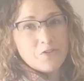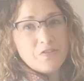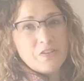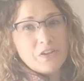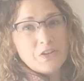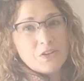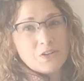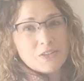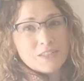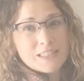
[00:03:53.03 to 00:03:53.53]

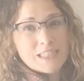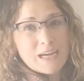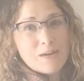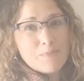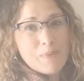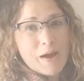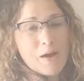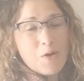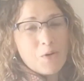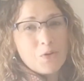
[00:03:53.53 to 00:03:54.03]
fears
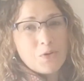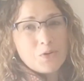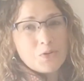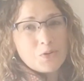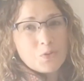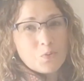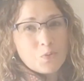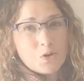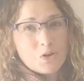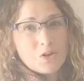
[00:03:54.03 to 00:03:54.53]
about
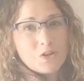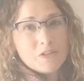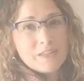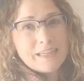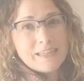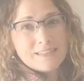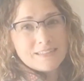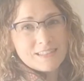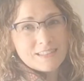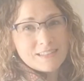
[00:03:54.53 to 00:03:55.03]
the world
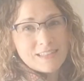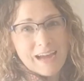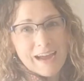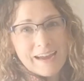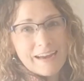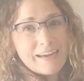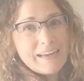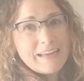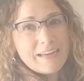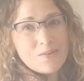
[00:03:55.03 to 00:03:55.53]
and
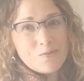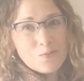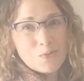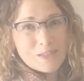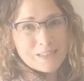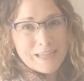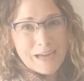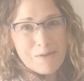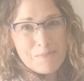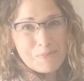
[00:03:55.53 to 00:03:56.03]
society and
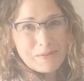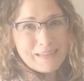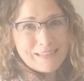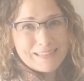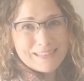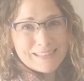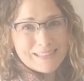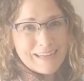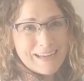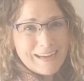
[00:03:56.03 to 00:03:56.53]
what's
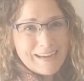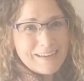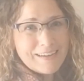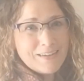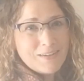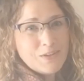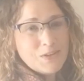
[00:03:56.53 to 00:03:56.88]
happening today?